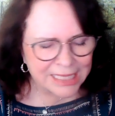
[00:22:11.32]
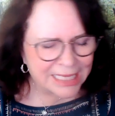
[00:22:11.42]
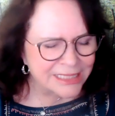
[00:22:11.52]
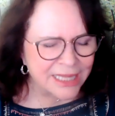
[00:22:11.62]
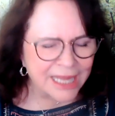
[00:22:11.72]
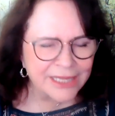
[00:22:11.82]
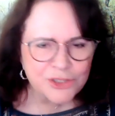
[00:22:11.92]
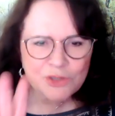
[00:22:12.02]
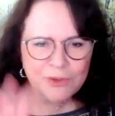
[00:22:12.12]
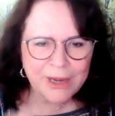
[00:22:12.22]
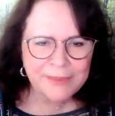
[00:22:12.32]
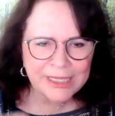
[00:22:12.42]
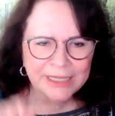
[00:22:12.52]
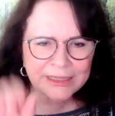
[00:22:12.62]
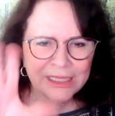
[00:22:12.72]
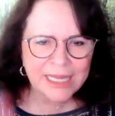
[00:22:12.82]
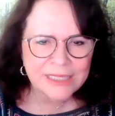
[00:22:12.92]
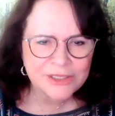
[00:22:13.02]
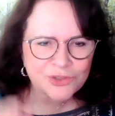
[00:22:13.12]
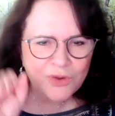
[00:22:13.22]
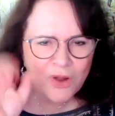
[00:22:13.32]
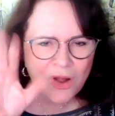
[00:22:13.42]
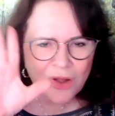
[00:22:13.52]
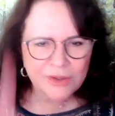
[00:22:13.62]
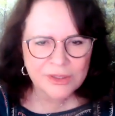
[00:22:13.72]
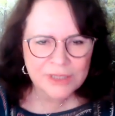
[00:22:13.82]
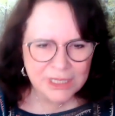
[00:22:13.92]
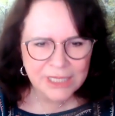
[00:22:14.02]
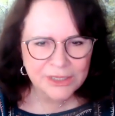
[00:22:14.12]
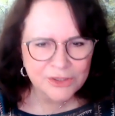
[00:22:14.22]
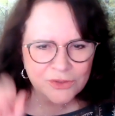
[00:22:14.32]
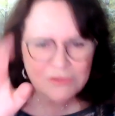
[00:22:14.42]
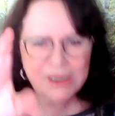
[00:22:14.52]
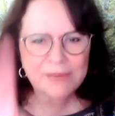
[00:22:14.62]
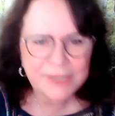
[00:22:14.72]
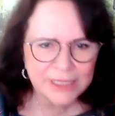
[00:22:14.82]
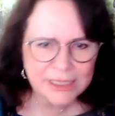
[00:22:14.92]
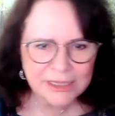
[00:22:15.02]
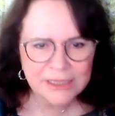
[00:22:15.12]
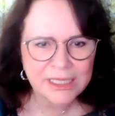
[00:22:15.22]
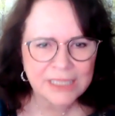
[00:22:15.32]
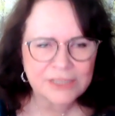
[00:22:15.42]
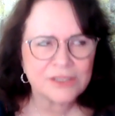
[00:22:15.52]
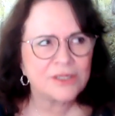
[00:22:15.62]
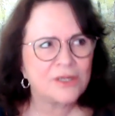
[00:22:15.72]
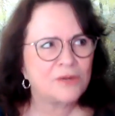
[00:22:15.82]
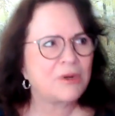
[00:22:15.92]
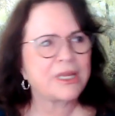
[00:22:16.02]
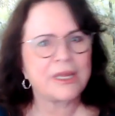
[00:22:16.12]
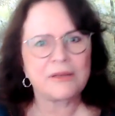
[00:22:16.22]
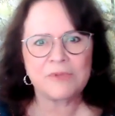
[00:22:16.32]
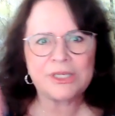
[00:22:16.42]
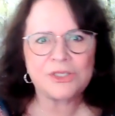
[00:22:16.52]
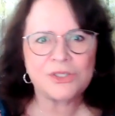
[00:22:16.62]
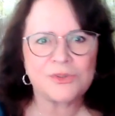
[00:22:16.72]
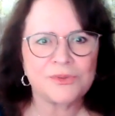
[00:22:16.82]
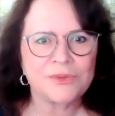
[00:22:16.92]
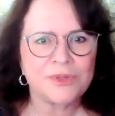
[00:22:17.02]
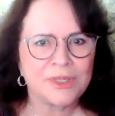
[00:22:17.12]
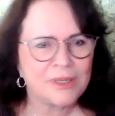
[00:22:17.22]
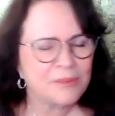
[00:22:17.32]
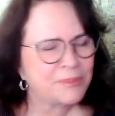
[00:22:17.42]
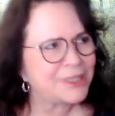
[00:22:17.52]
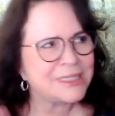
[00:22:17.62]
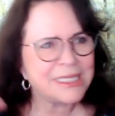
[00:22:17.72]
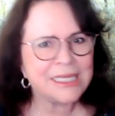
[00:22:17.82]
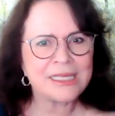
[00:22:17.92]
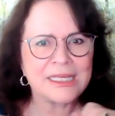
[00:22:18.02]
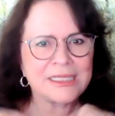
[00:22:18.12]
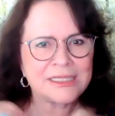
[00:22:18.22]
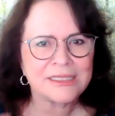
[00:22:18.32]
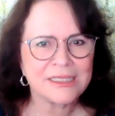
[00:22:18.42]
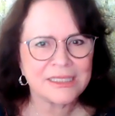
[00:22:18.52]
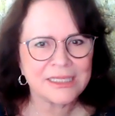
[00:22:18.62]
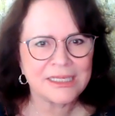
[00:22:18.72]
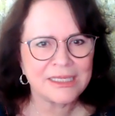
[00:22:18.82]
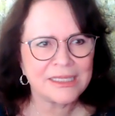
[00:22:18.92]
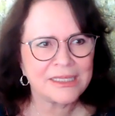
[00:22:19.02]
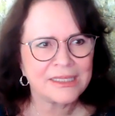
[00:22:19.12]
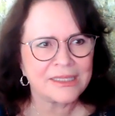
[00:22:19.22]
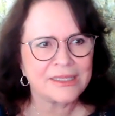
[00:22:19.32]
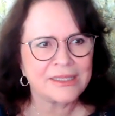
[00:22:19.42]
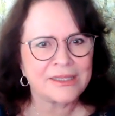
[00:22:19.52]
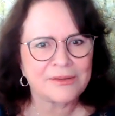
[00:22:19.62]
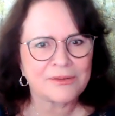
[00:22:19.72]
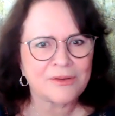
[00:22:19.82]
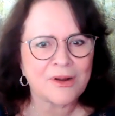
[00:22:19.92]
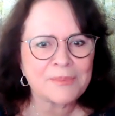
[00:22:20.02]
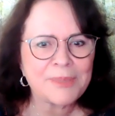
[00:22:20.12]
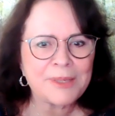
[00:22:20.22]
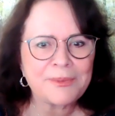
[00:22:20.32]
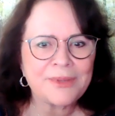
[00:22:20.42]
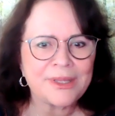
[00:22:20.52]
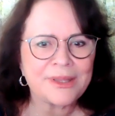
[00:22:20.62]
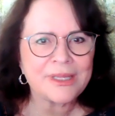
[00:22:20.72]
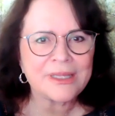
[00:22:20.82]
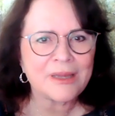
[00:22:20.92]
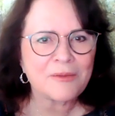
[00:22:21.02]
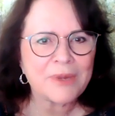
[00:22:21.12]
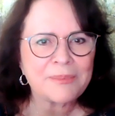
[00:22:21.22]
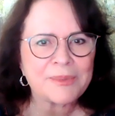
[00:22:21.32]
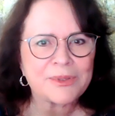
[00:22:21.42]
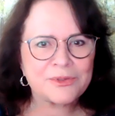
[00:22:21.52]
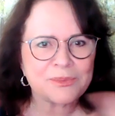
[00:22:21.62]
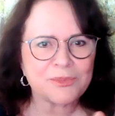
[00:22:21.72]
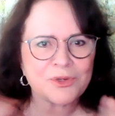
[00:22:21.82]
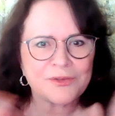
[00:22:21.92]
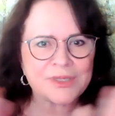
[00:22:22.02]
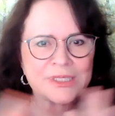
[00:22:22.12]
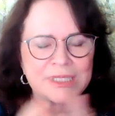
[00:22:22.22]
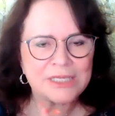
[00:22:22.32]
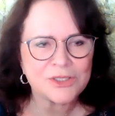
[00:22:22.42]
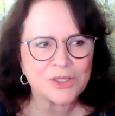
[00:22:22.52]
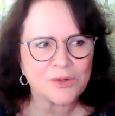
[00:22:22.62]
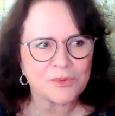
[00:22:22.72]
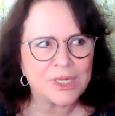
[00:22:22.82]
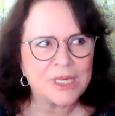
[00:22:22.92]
it's like they're grabbing at the last straw. It's like they're grabbing at the last. What can we do? But see, it's there are people that think that way, but there's more of us that don't.